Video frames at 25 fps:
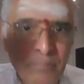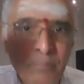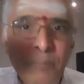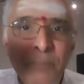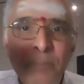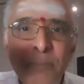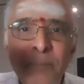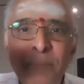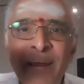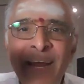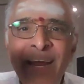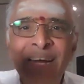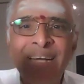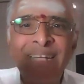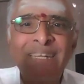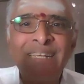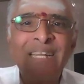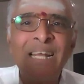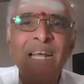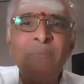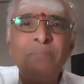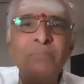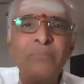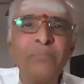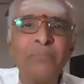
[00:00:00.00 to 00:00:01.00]
Make
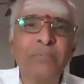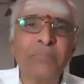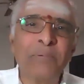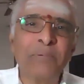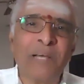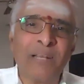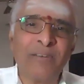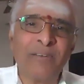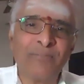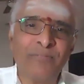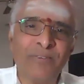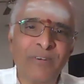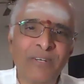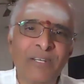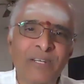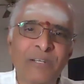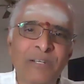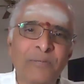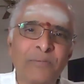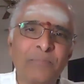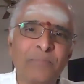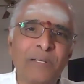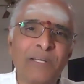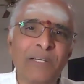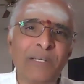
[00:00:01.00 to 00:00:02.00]
them
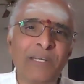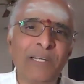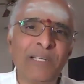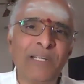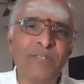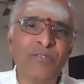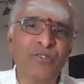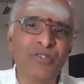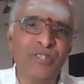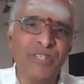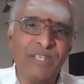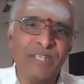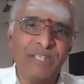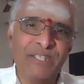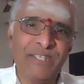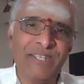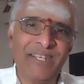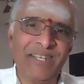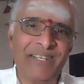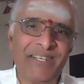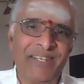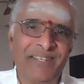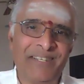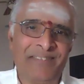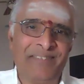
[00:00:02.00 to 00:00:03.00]
comfortably
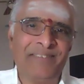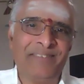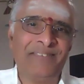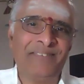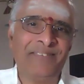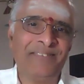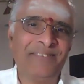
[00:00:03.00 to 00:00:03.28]
seated